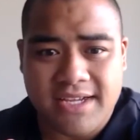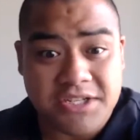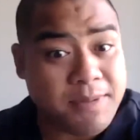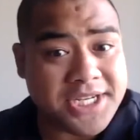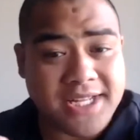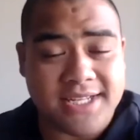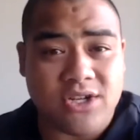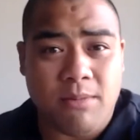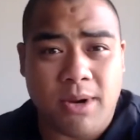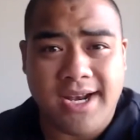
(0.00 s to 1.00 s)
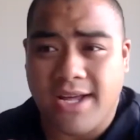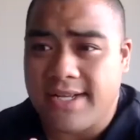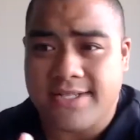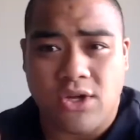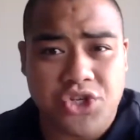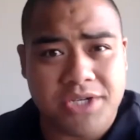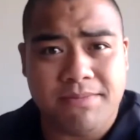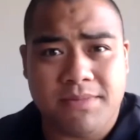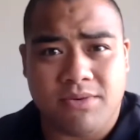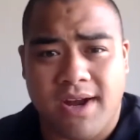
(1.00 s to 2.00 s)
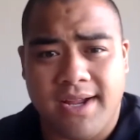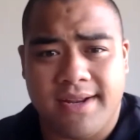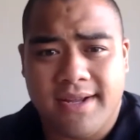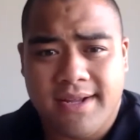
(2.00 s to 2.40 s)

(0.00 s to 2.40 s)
Especially at this time right now, there's no gyms, right?